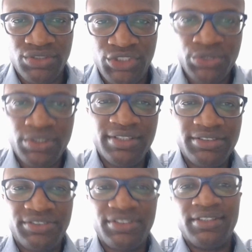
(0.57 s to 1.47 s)

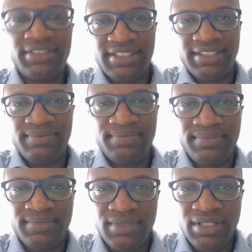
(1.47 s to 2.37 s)
Juleus Ghunta,
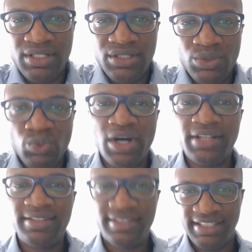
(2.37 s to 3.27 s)

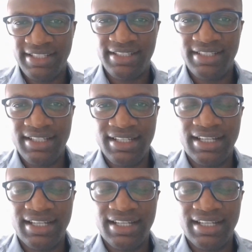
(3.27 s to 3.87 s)
One Thing